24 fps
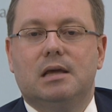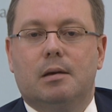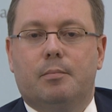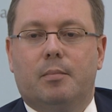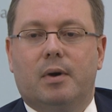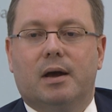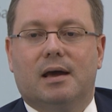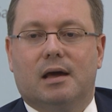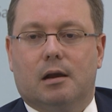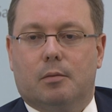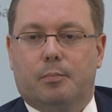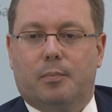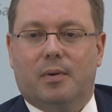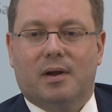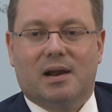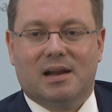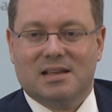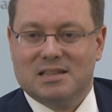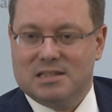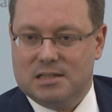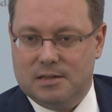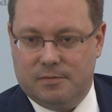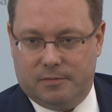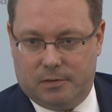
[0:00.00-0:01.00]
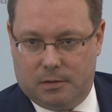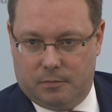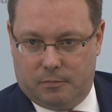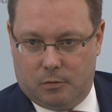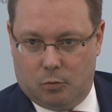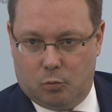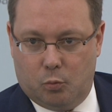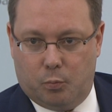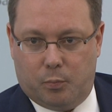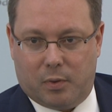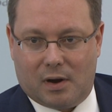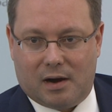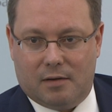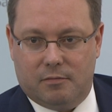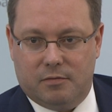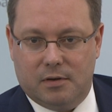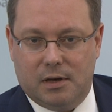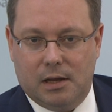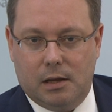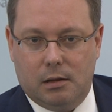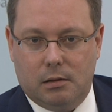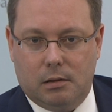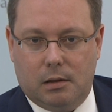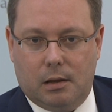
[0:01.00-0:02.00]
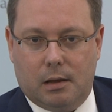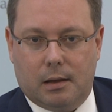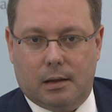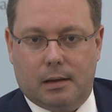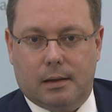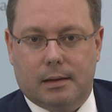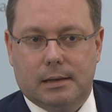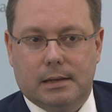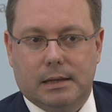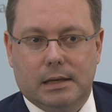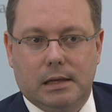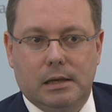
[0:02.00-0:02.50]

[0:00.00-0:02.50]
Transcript: that no system of corporate